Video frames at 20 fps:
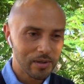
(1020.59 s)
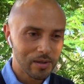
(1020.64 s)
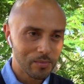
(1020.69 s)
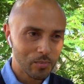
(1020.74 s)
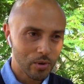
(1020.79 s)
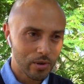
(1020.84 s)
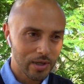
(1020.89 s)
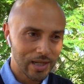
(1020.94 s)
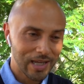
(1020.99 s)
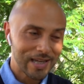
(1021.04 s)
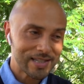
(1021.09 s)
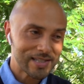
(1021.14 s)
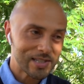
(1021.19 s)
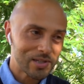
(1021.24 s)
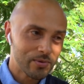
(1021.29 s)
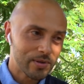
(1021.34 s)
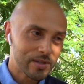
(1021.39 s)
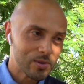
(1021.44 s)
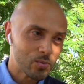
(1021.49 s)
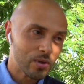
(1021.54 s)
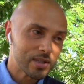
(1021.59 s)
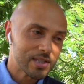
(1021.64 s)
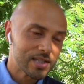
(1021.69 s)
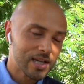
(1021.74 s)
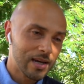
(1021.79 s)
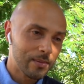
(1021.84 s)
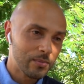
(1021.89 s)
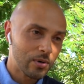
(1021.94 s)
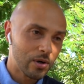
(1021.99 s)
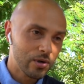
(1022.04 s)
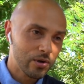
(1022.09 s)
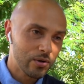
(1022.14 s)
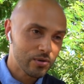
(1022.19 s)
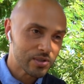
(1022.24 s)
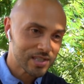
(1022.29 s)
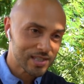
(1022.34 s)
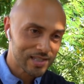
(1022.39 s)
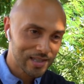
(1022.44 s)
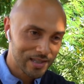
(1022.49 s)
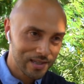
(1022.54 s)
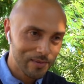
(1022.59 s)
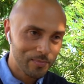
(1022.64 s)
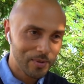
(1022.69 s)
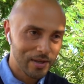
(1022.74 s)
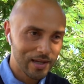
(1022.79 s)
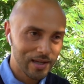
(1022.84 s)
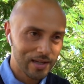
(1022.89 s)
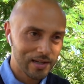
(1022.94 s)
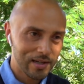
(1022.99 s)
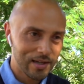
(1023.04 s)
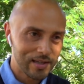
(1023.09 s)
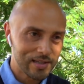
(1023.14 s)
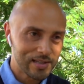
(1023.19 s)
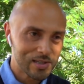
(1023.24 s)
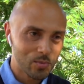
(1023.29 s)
in the morning as to is what time are you sleeping at night.